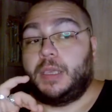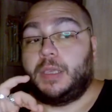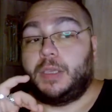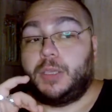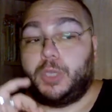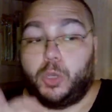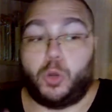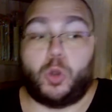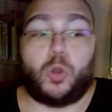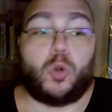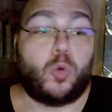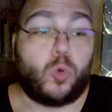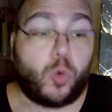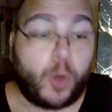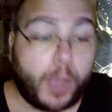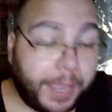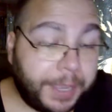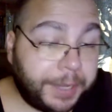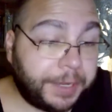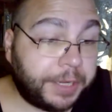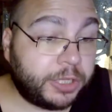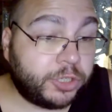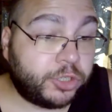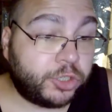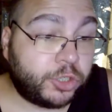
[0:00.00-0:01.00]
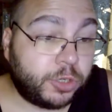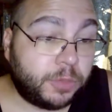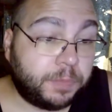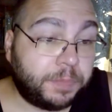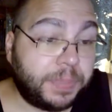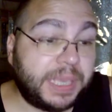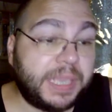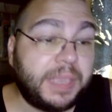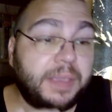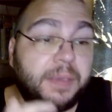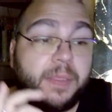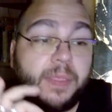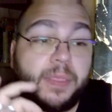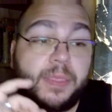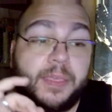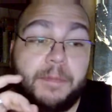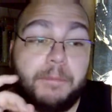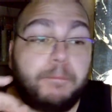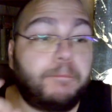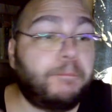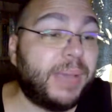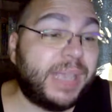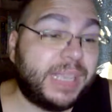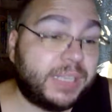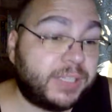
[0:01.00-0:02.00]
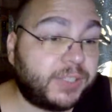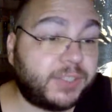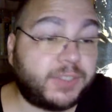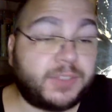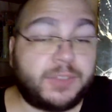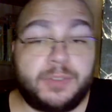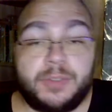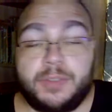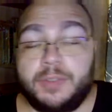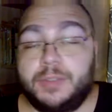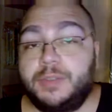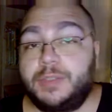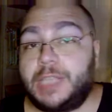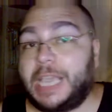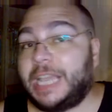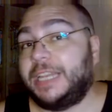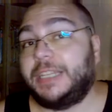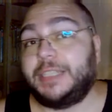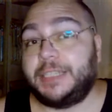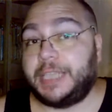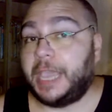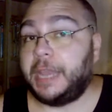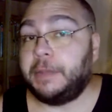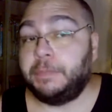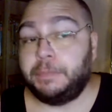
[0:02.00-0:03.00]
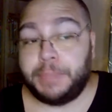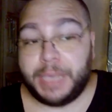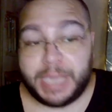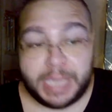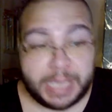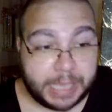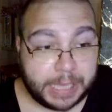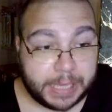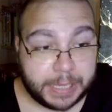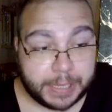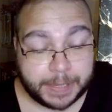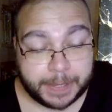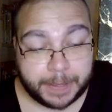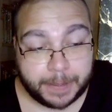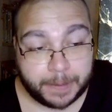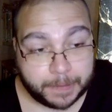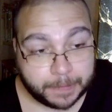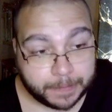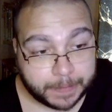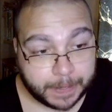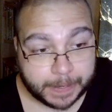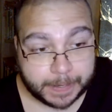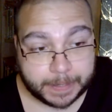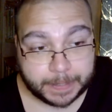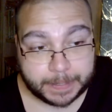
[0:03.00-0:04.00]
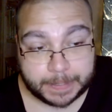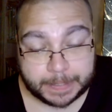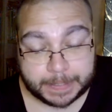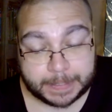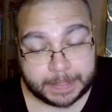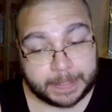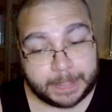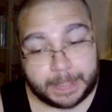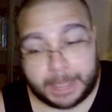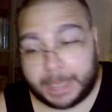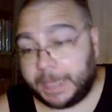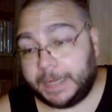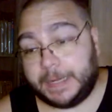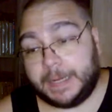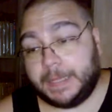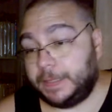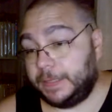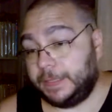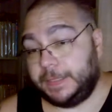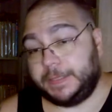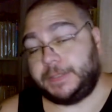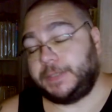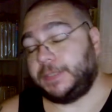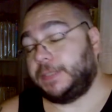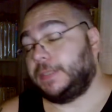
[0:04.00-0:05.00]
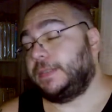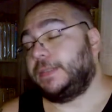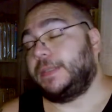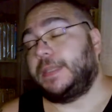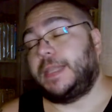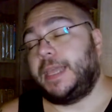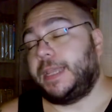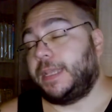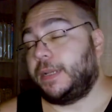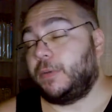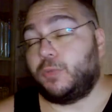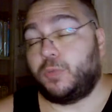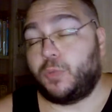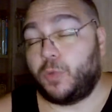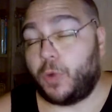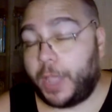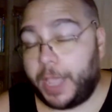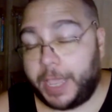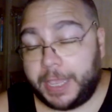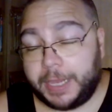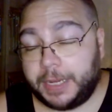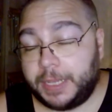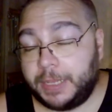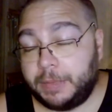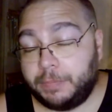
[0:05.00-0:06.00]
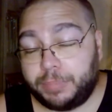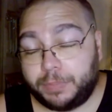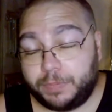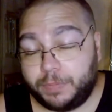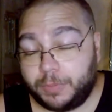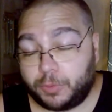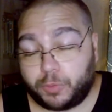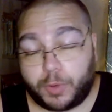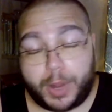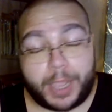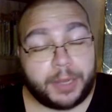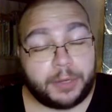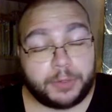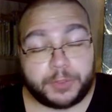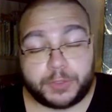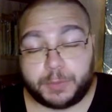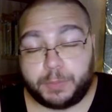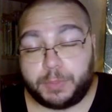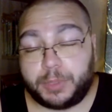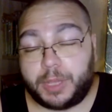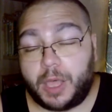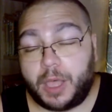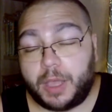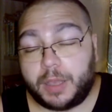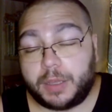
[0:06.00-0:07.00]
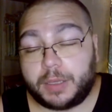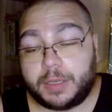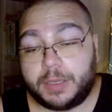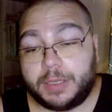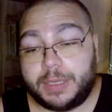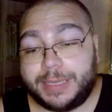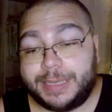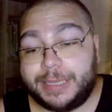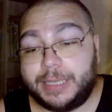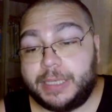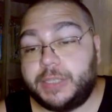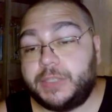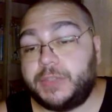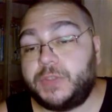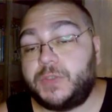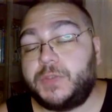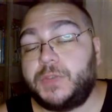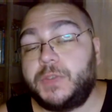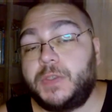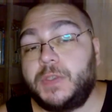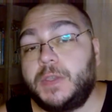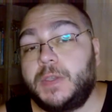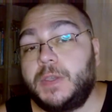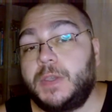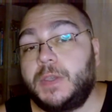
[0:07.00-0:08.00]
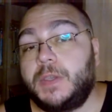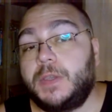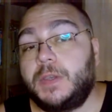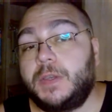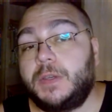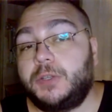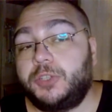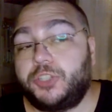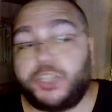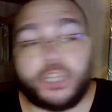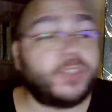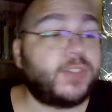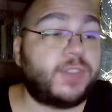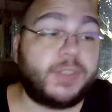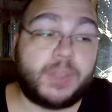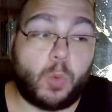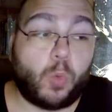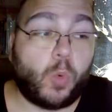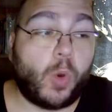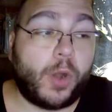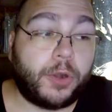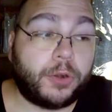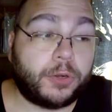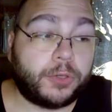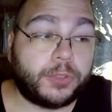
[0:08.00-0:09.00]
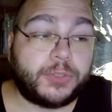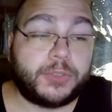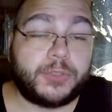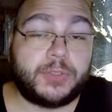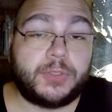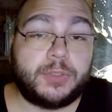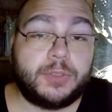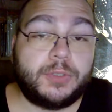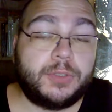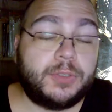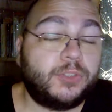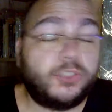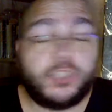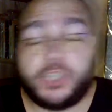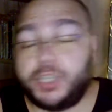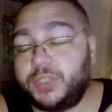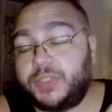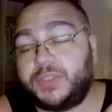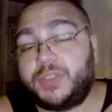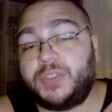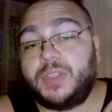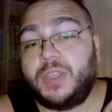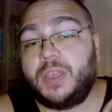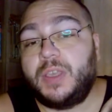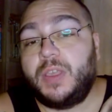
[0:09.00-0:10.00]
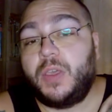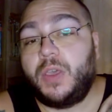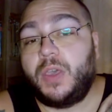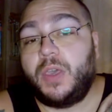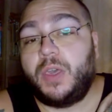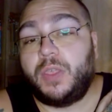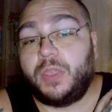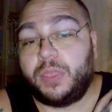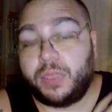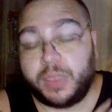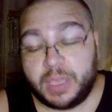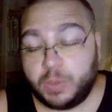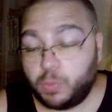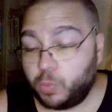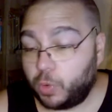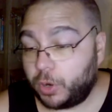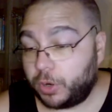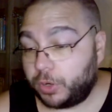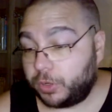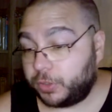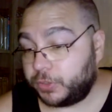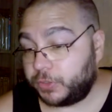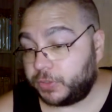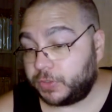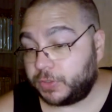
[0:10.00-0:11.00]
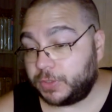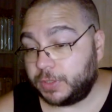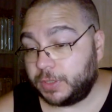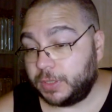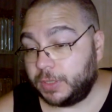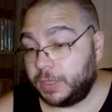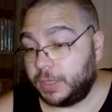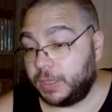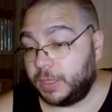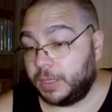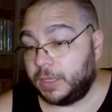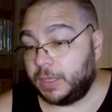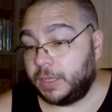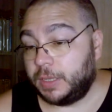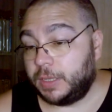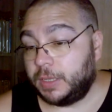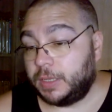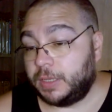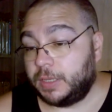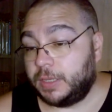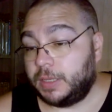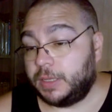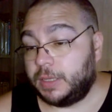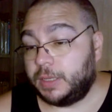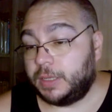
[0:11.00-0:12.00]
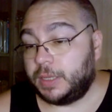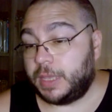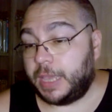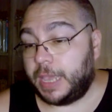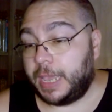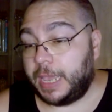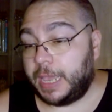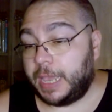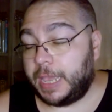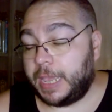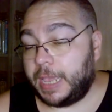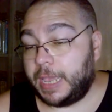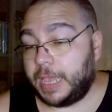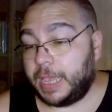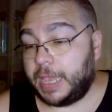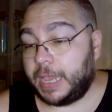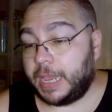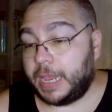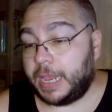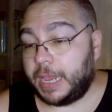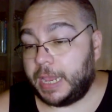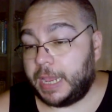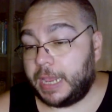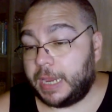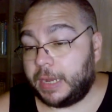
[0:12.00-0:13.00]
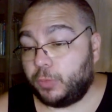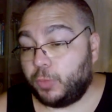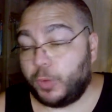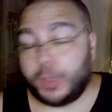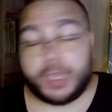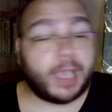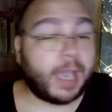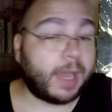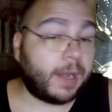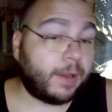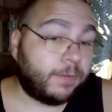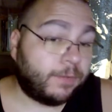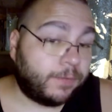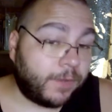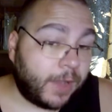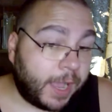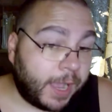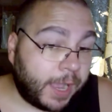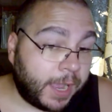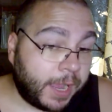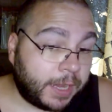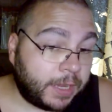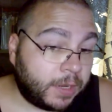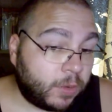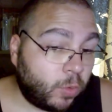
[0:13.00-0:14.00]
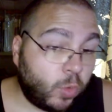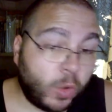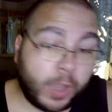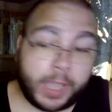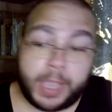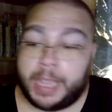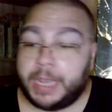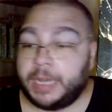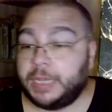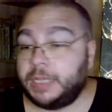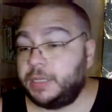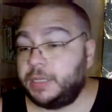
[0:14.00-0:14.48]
your writing should be the best that it can be, okay? And listen, like, writer's block is just the worst. Just the worst. And we gotta find a way